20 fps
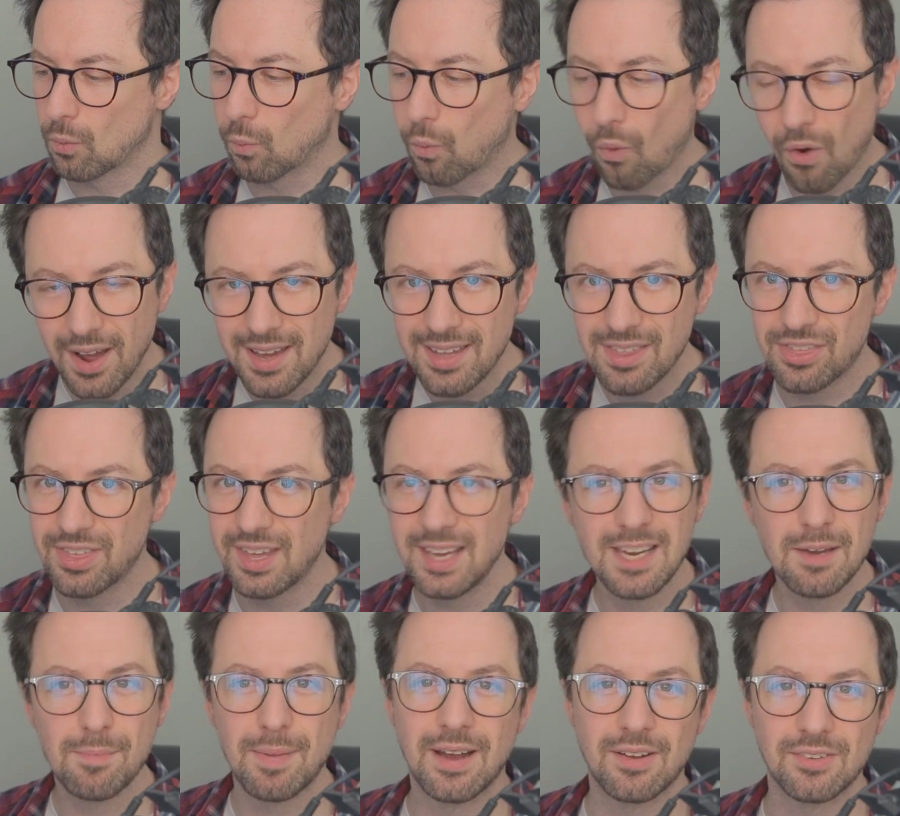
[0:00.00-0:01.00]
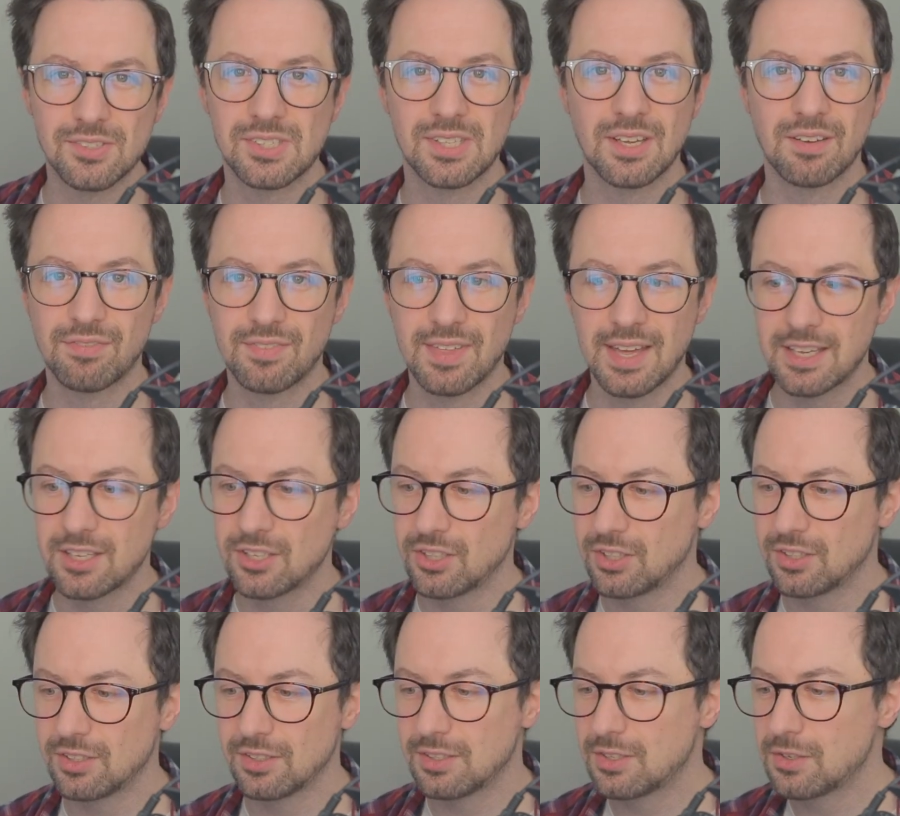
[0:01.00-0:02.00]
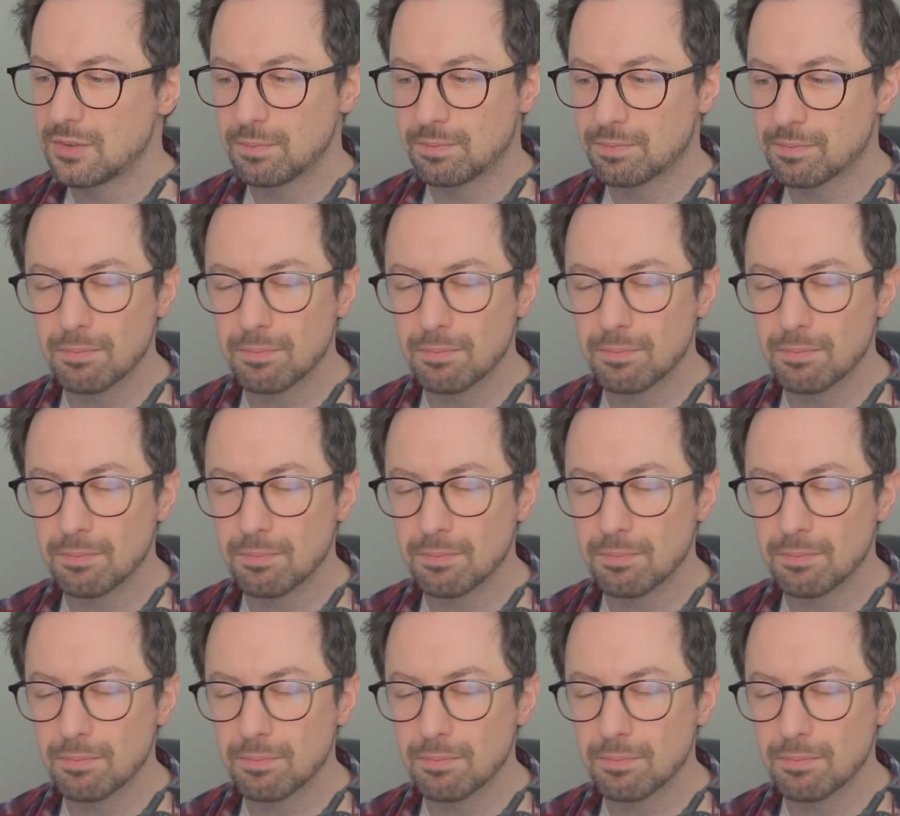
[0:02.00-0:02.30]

why think about stuff that you